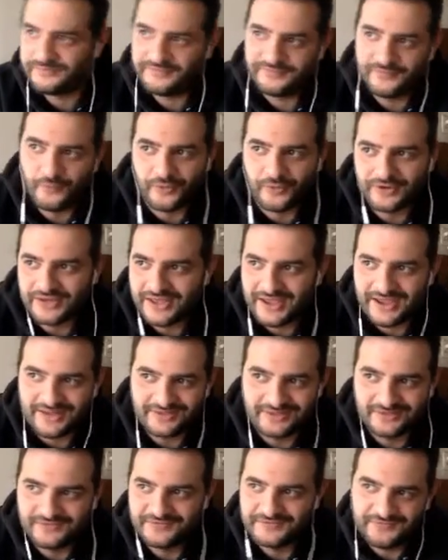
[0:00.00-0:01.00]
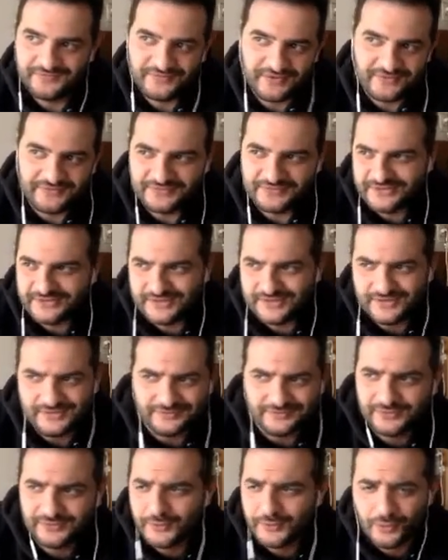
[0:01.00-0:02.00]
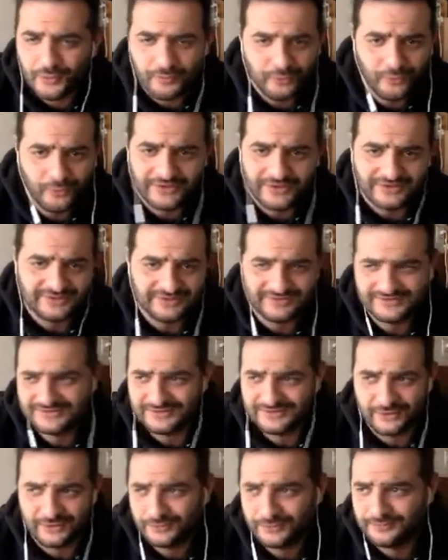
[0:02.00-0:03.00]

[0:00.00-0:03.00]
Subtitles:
48 to 52 points